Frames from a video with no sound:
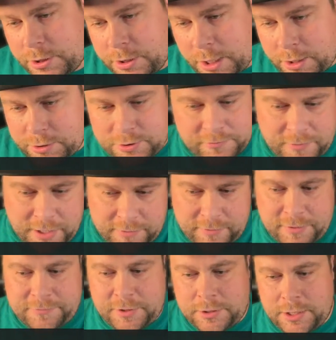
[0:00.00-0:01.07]
how to survive
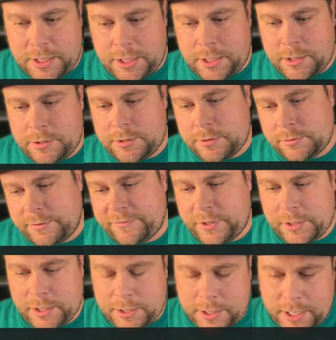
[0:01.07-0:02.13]
off the land, if they
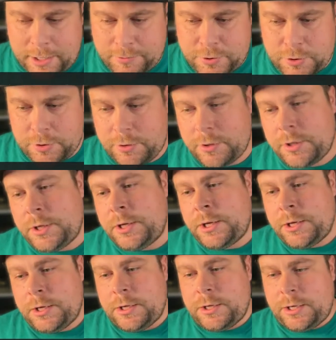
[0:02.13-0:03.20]
get captured,
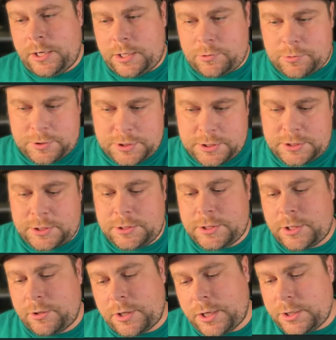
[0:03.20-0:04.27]
how to resist
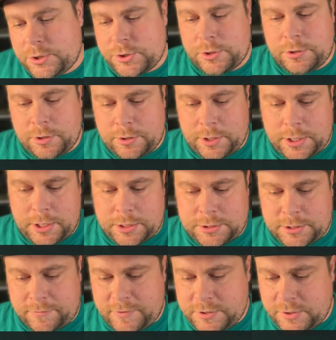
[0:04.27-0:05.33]
interrogation, all that kind of
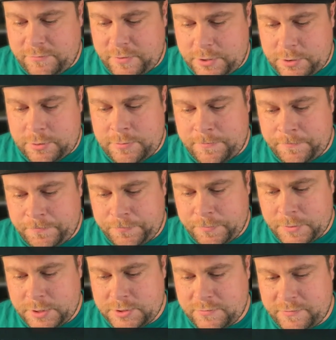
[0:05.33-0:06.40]
stuff. It's a
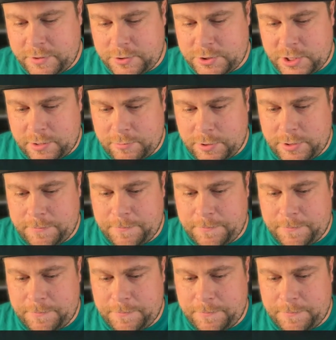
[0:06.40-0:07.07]
fun job, but